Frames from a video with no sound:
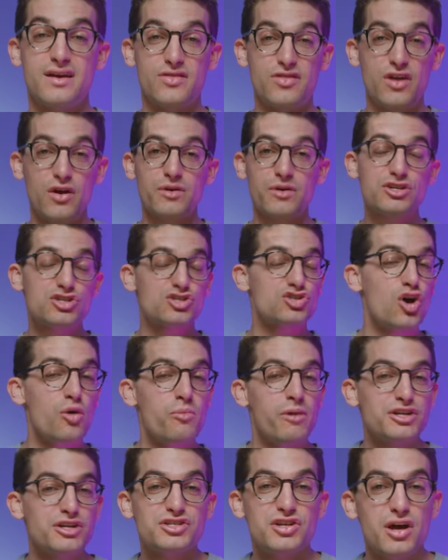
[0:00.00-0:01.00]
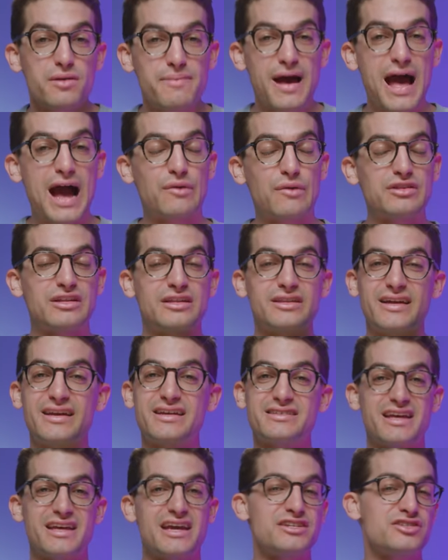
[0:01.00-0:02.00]
There is so much to unpack with the
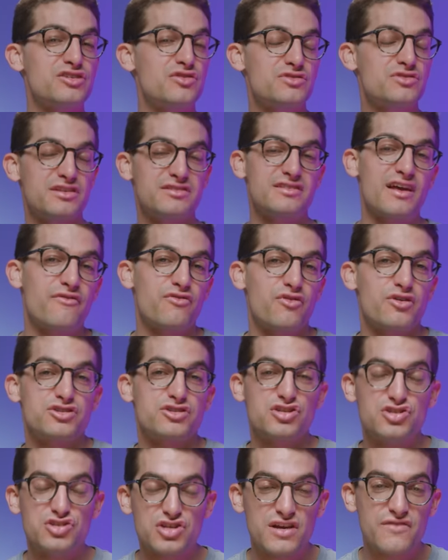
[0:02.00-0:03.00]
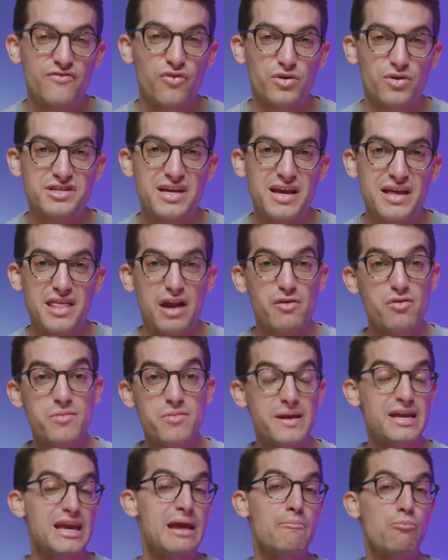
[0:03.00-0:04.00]
latest Asus Zephyrus G14 that I'll be
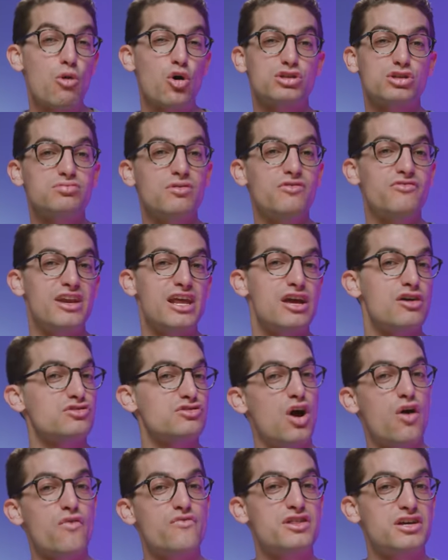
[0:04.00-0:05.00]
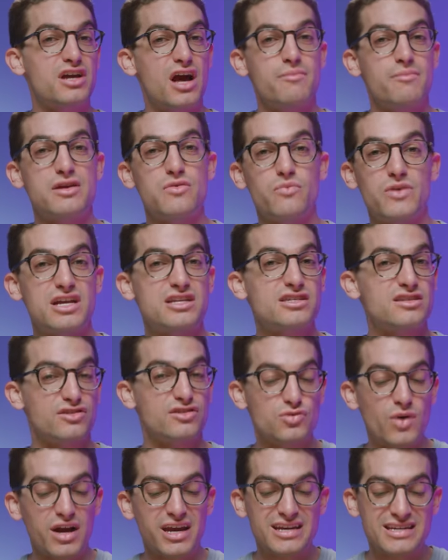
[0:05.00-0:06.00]
making multiple videos over the coming weeks
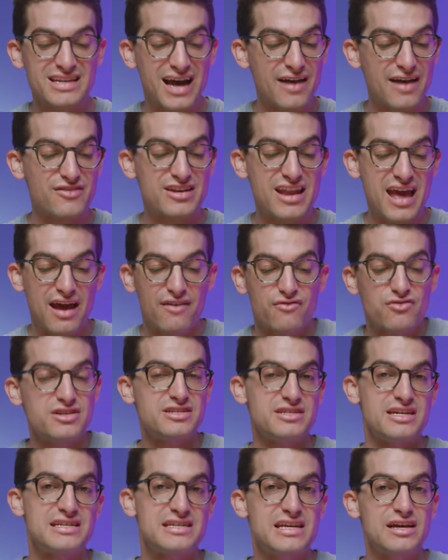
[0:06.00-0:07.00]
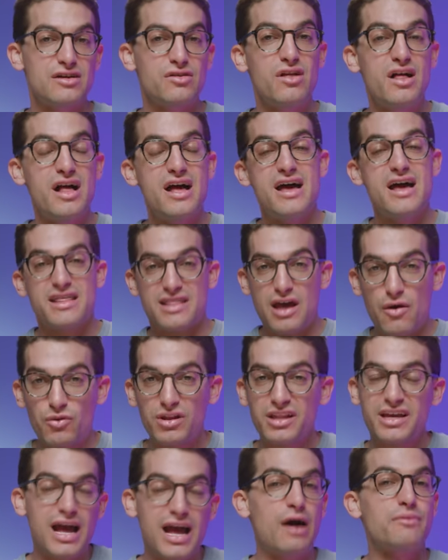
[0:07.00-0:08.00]
so I can dive into every detail that
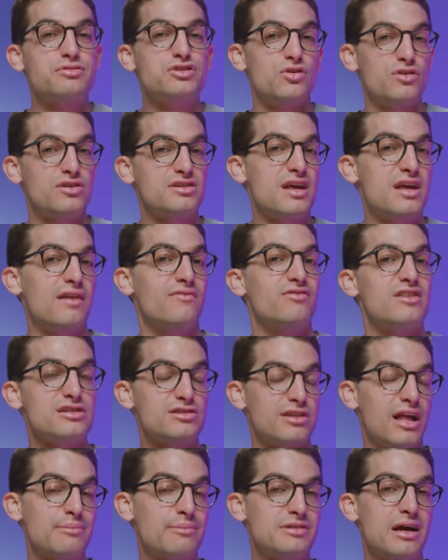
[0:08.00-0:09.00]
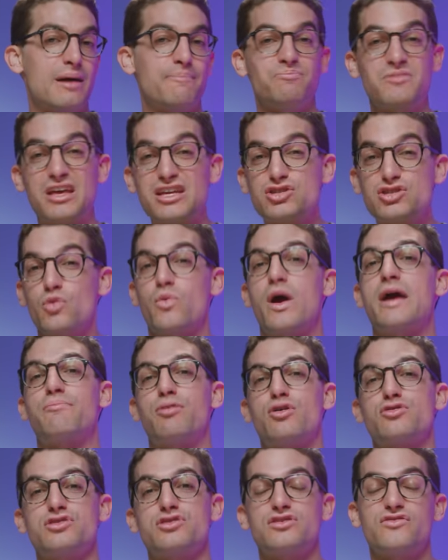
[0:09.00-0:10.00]
really helps you understand if this laptop is the right
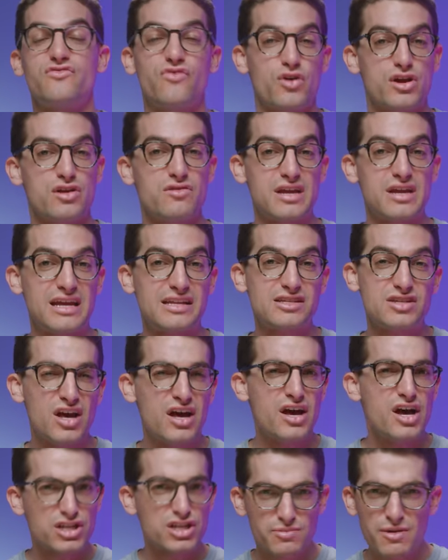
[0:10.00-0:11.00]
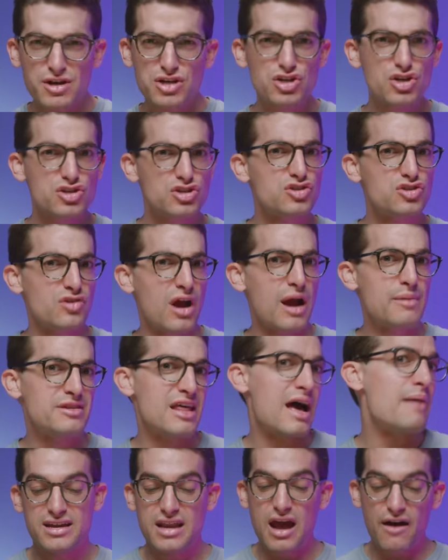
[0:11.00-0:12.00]
purchase for your needs. So make sure you subscribe to
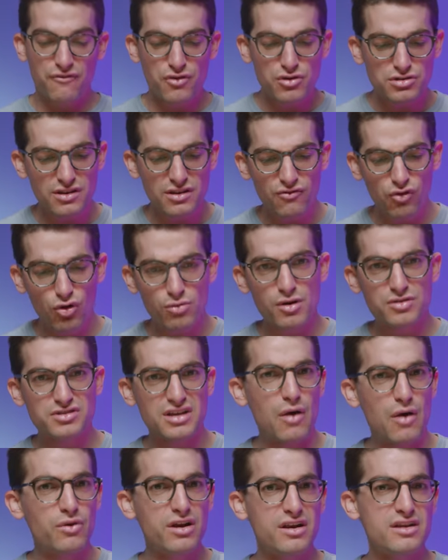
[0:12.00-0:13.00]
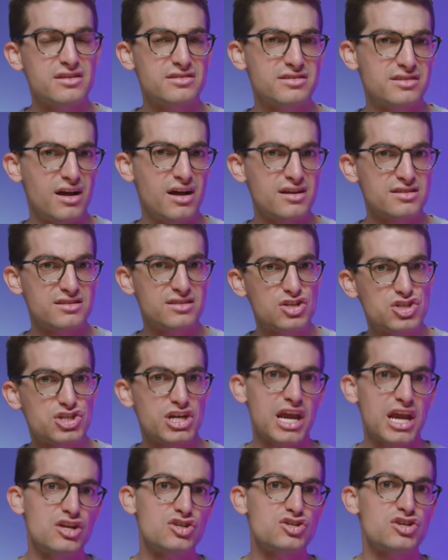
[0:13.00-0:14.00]
that. Now, first and foremost, I wanna discuss the
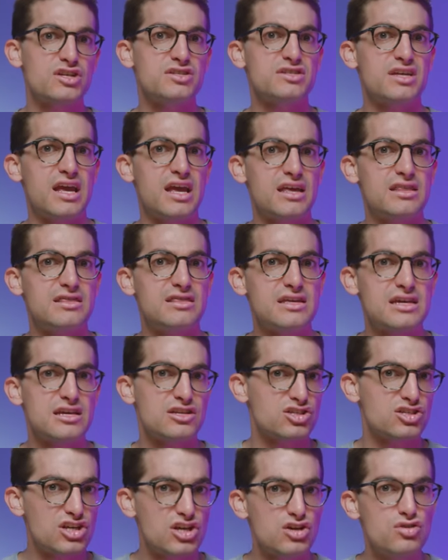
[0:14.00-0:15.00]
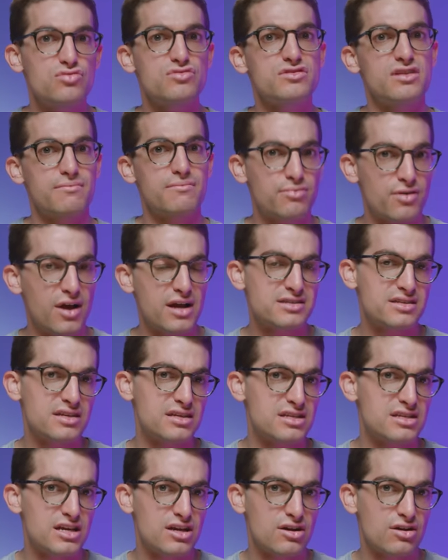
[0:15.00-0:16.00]
changes in the SKUs and
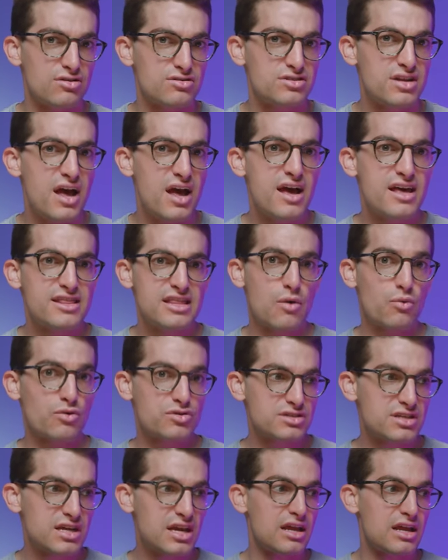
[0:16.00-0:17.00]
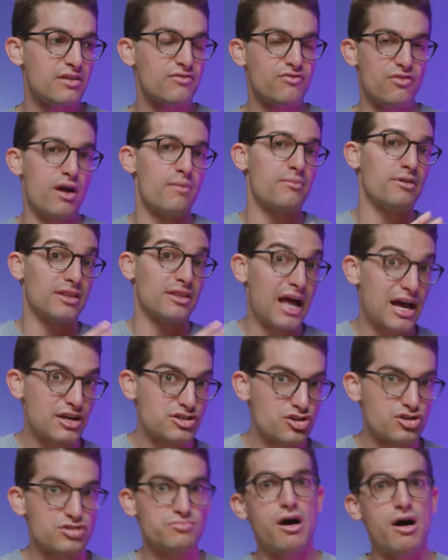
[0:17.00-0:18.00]
pricing tiers that we're seeing from
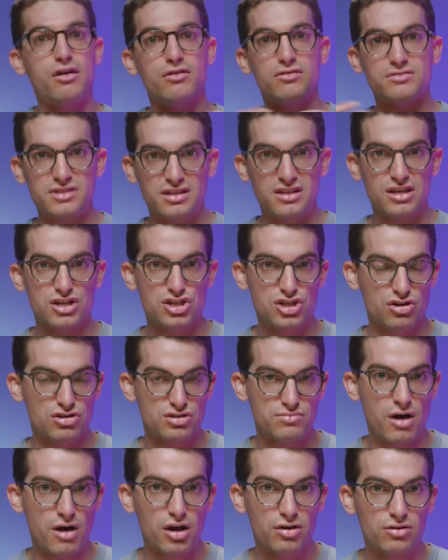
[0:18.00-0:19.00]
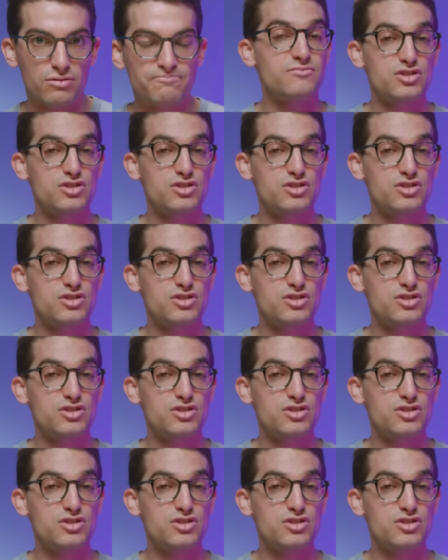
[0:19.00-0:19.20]
last year's model to this year's model.